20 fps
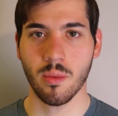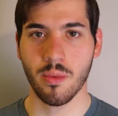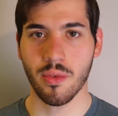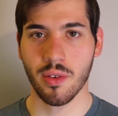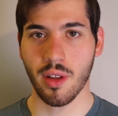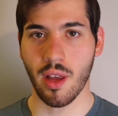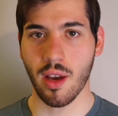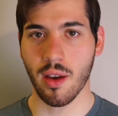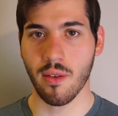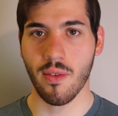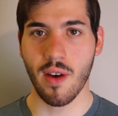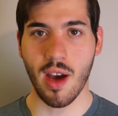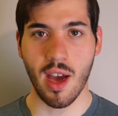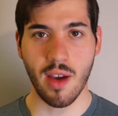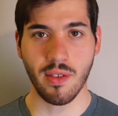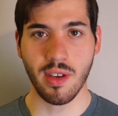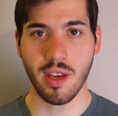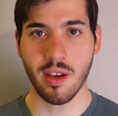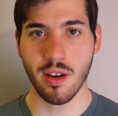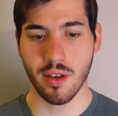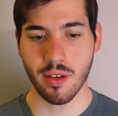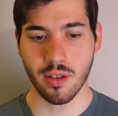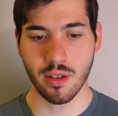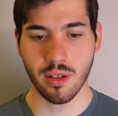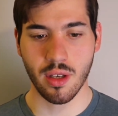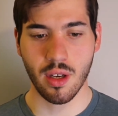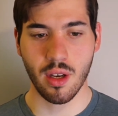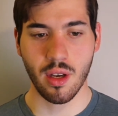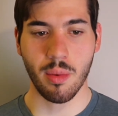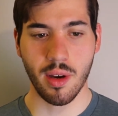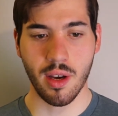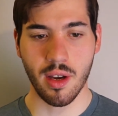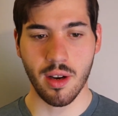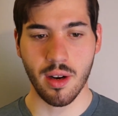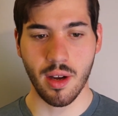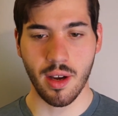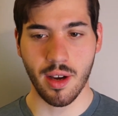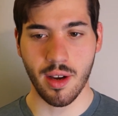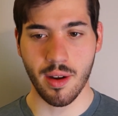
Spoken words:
for like 5 years, but